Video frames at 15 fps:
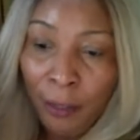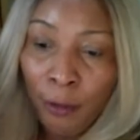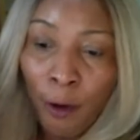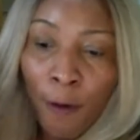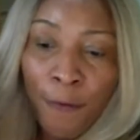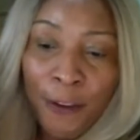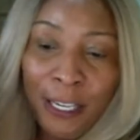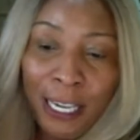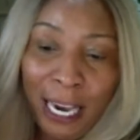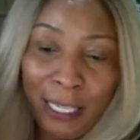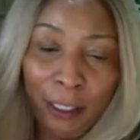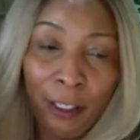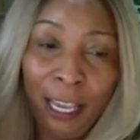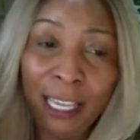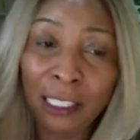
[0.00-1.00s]
Don't
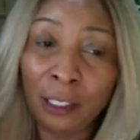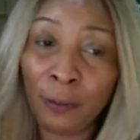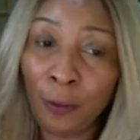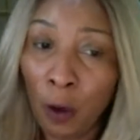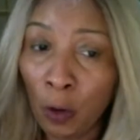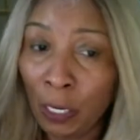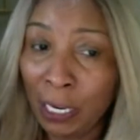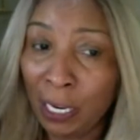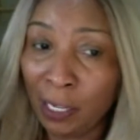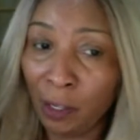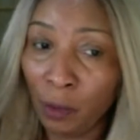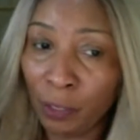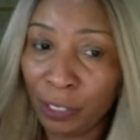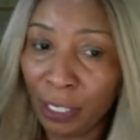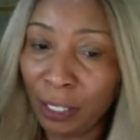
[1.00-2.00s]
forget to exfoliate
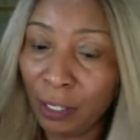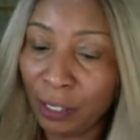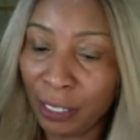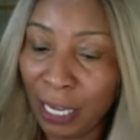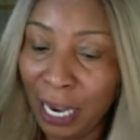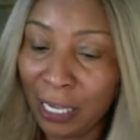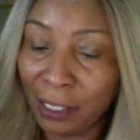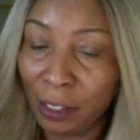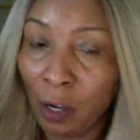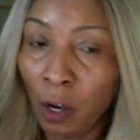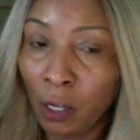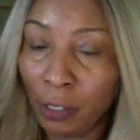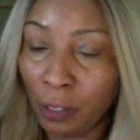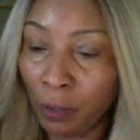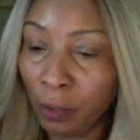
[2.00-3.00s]
those inner thighs
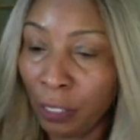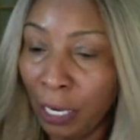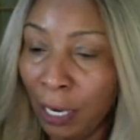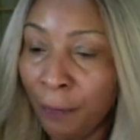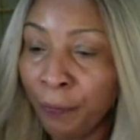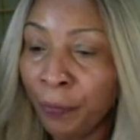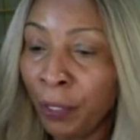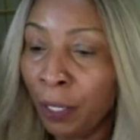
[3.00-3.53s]
also, okay?